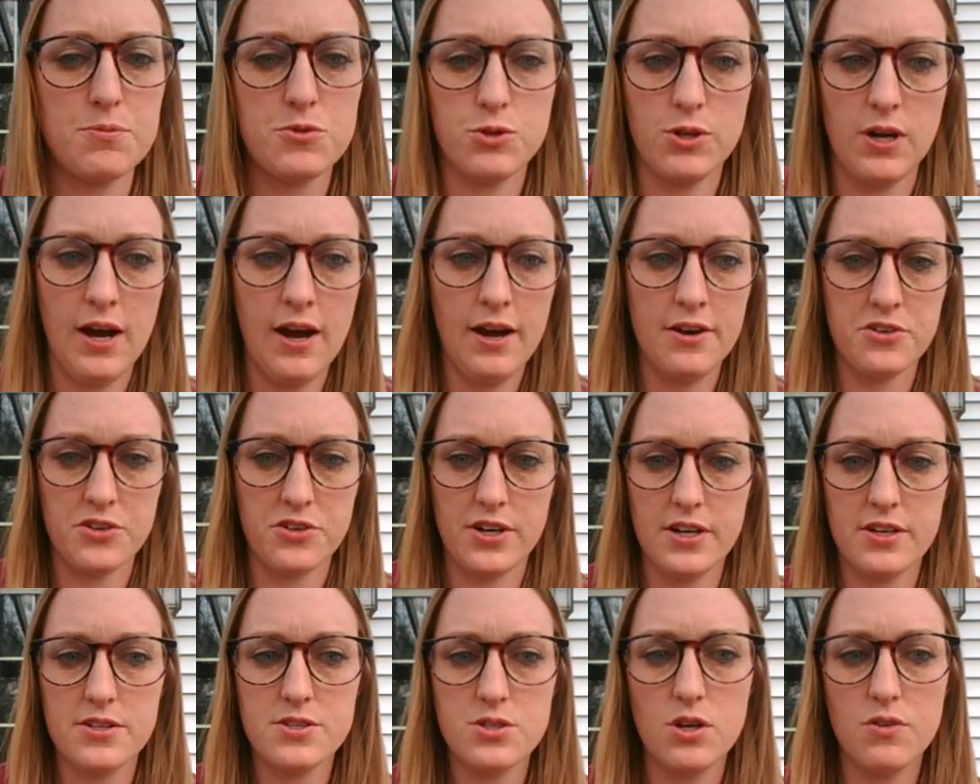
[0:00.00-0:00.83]
to
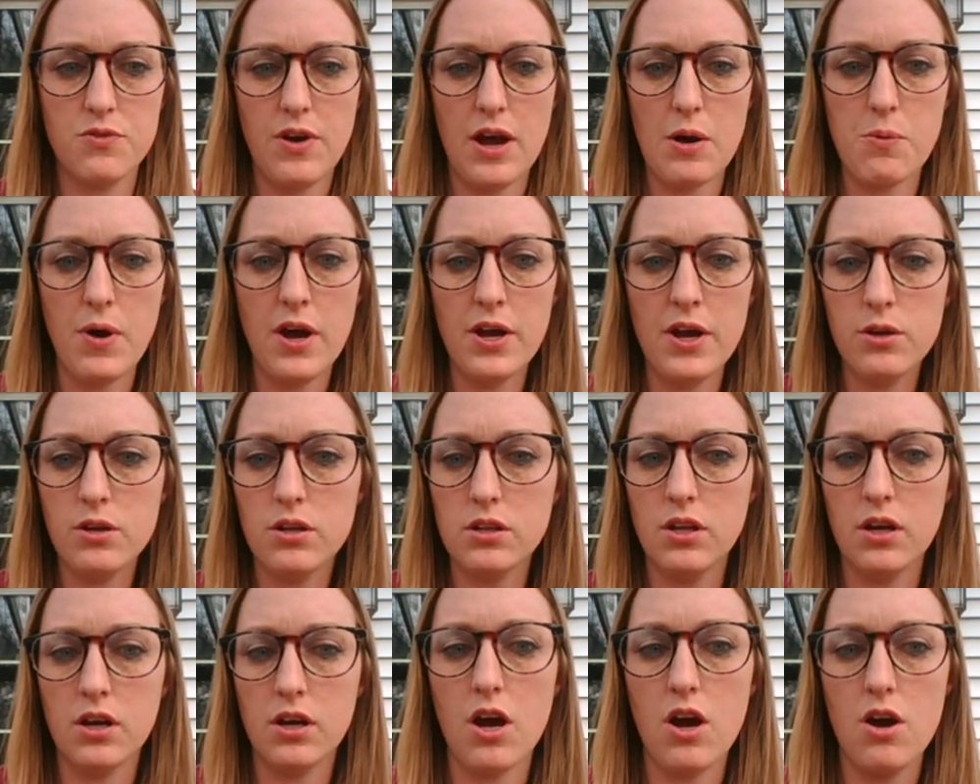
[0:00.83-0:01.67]
100. So if I want you to
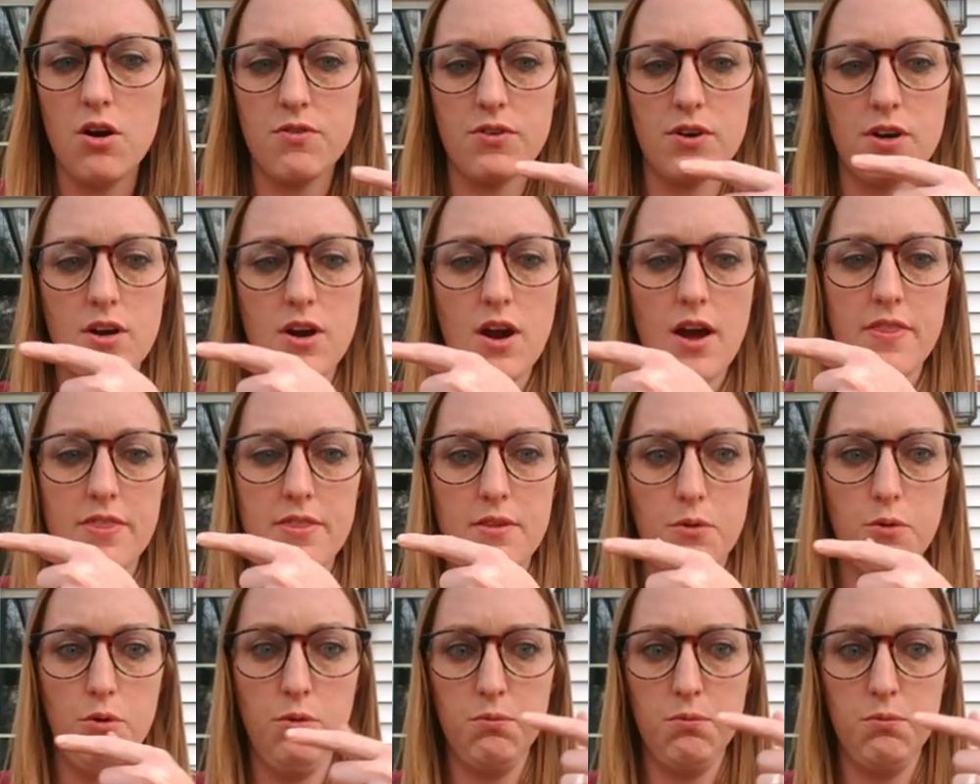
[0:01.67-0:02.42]
look over on